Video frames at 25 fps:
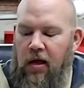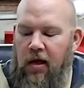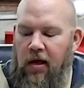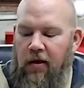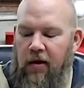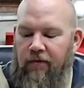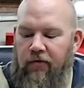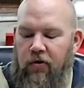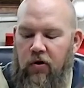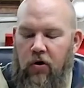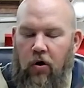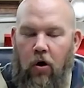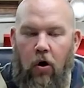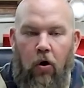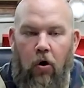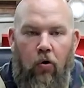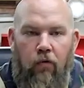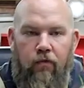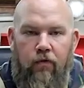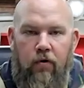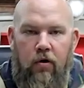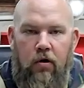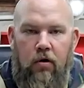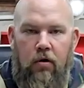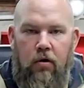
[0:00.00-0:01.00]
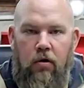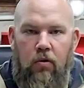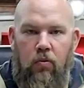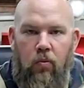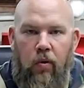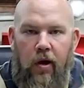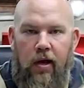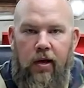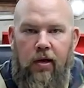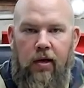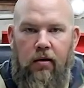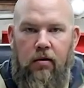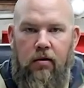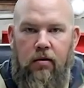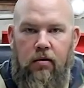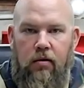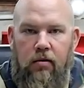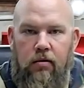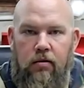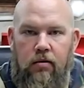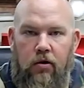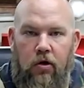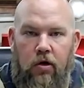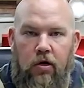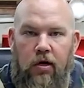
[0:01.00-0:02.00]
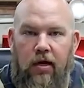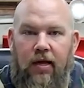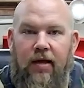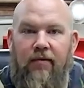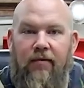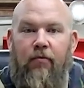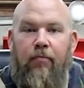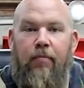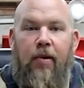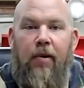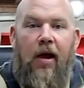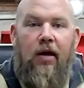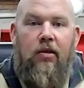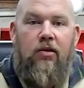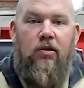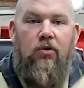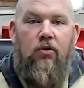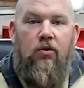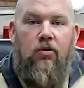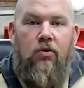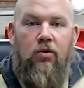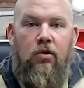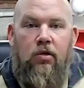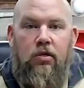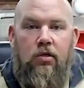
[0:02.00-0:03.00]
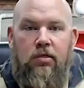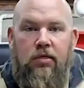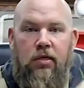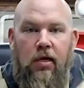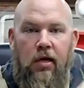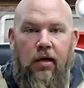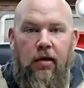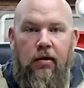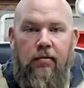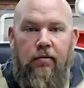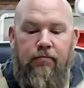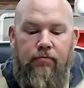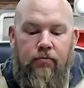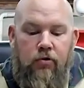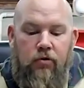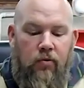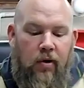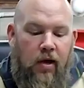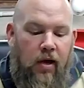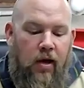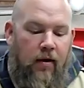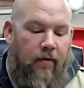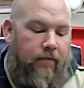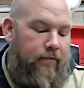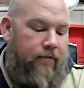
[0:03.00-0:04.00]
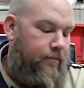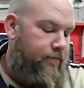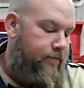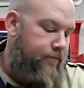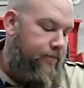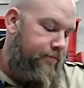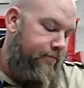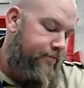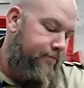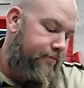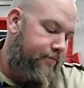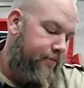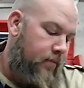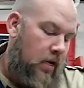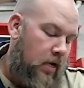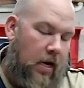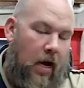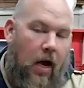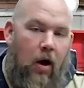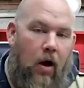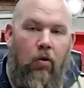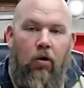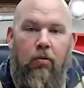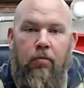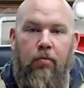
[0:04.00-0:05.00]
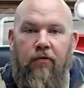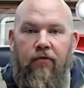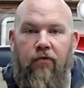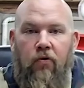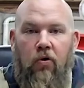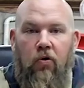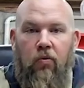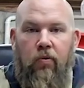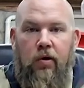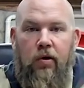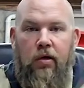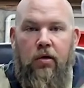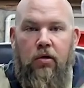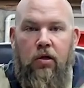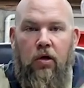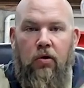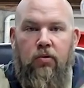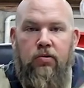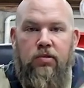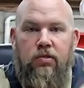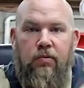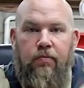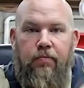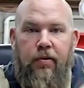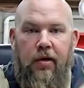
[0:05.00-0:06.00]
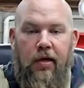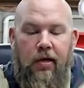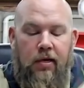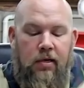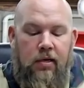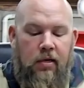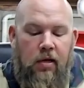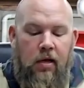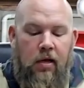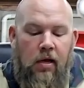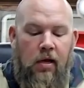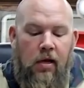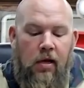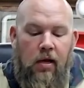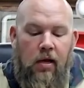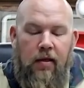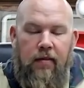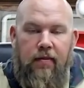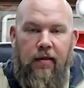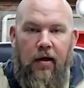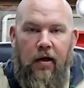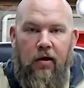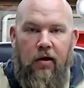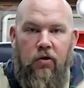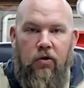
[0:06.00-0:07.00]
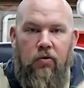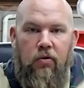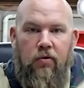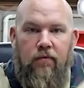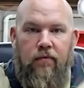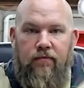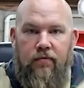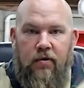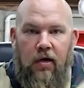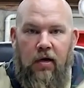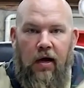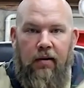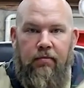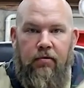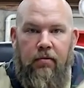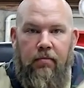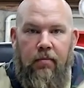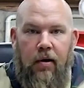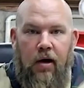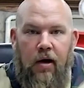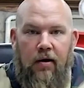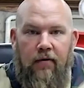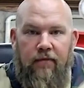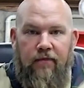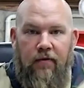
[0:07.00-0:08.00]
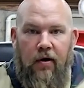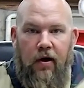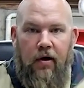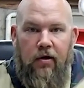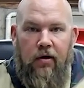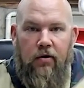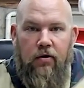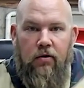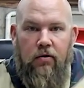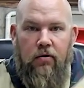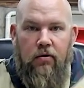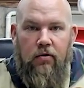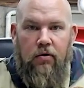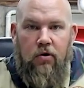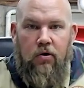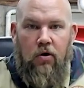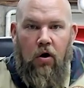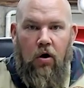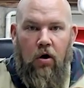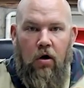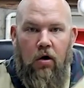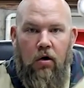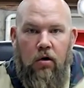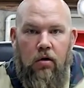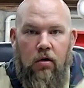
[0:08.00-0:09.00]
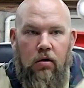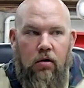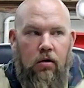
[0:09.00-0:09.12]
If you're overweight, they're going to give it back to you and you're going to say you have an hour before we close the pit that you have time to modify your car.